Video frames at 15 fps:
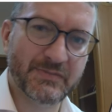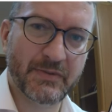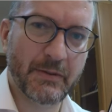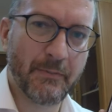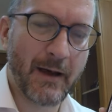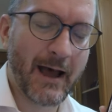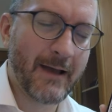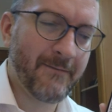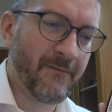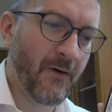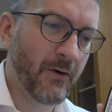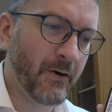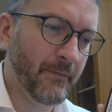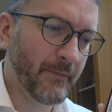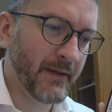Pi
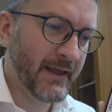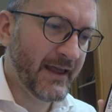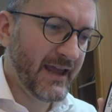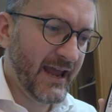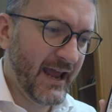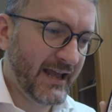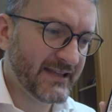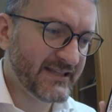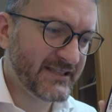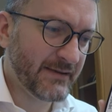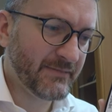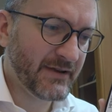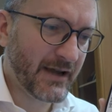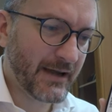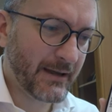forum, and
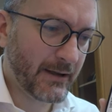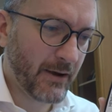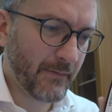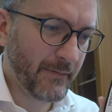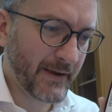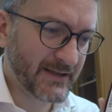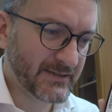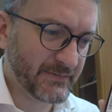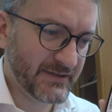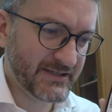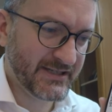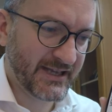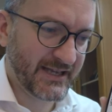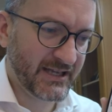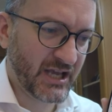some guy got back to me
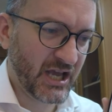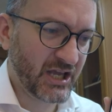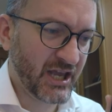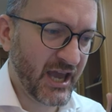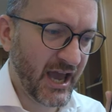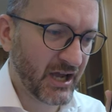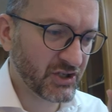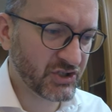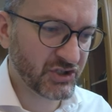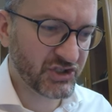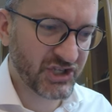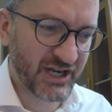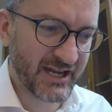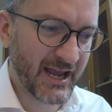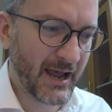saying, yeah, I should
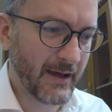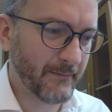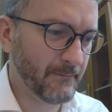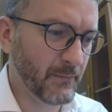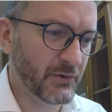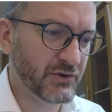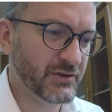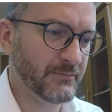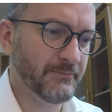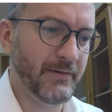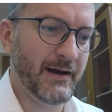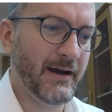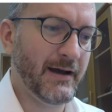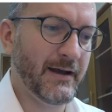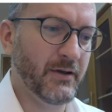check out Motion
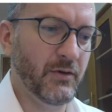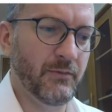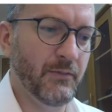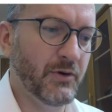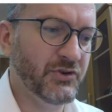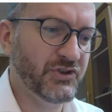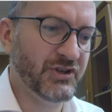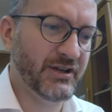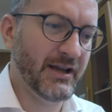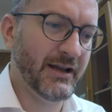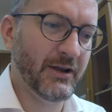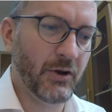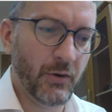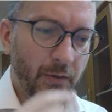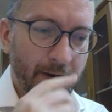Pi or
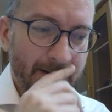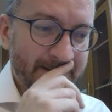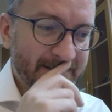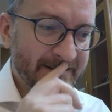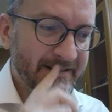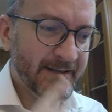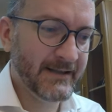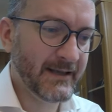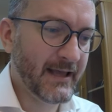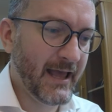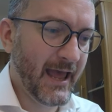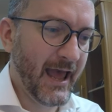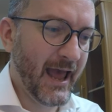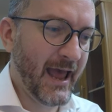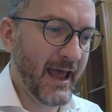motionEyeOS,
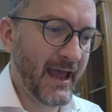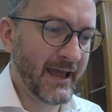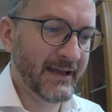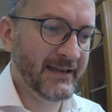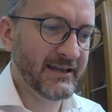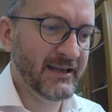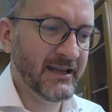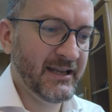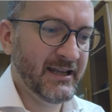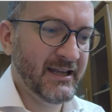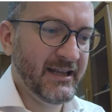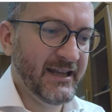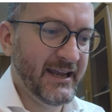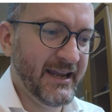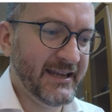and
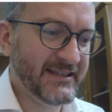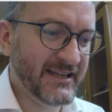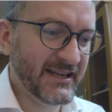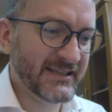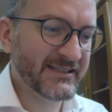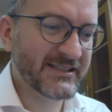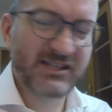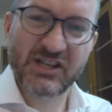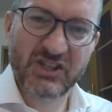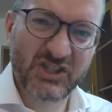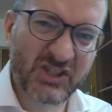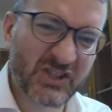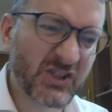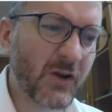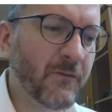it does
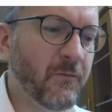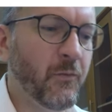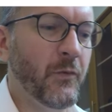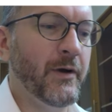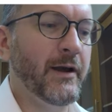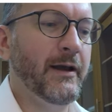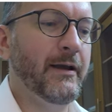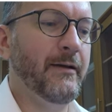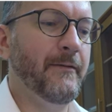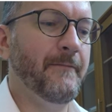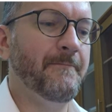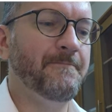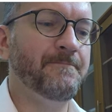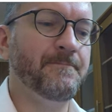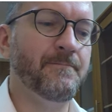software
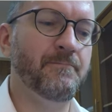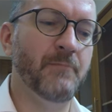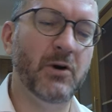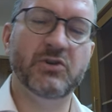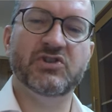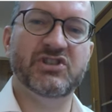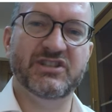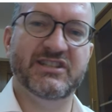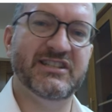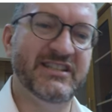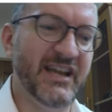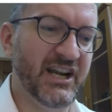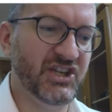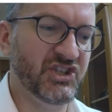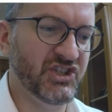motion
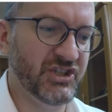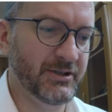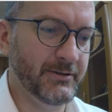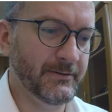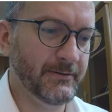detection,